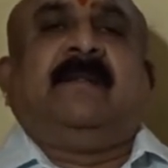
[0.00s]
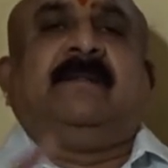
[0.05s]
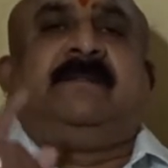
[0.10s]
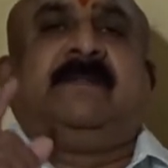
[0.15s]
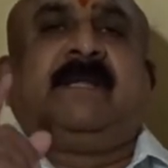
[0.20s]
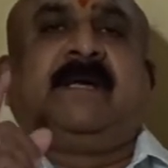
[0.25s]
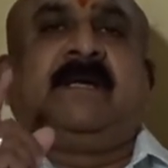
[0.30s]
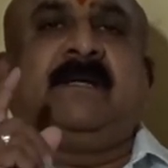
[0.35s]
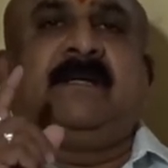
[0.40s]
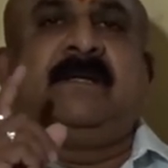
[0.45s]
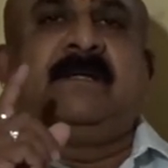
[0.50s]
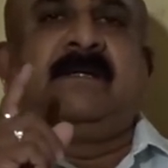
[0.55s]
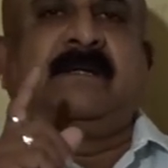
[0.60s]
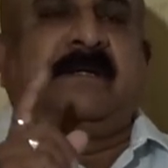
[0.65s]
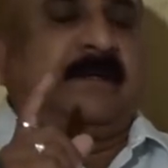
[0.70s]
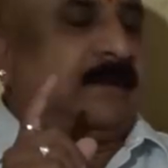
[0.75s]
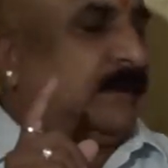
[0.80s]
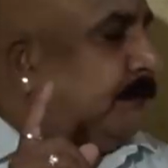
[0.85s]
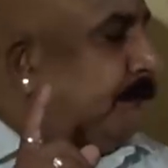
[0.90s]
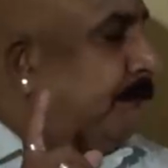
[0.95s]
the
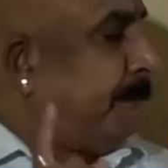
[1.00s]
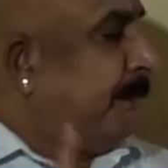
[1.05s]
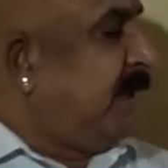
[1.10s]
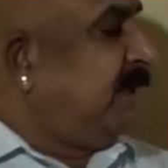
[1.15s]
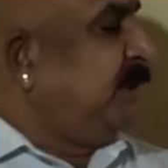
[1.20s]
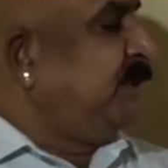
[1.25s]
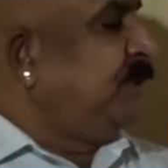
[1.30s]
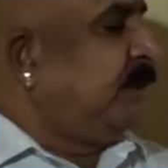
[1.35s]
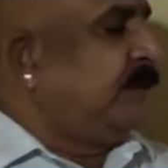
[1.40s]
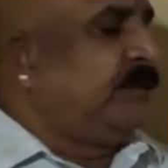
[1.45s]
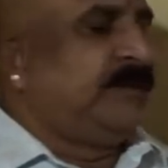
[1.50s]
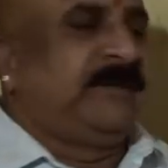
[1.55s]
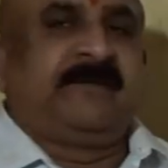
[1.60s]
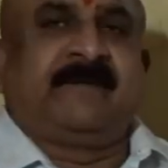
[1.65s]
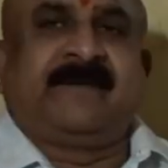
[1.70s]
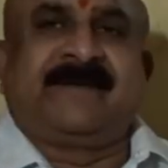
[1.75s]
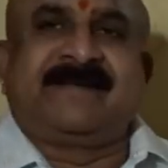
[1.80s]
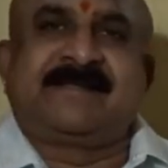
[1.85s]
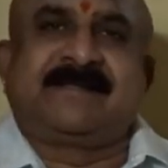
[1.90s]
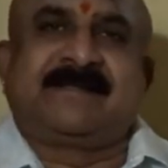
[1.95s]
month of the
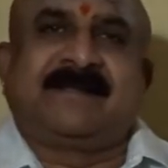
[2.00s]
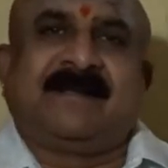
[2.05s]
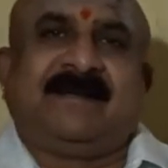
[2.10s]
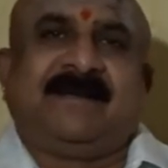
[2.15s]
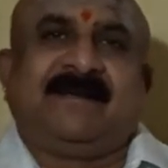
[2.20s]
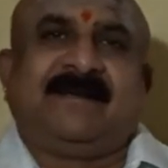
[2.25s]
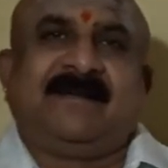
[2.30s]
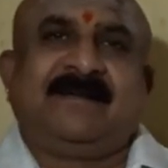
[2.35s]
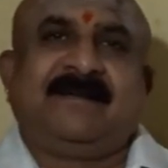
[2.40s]
first child.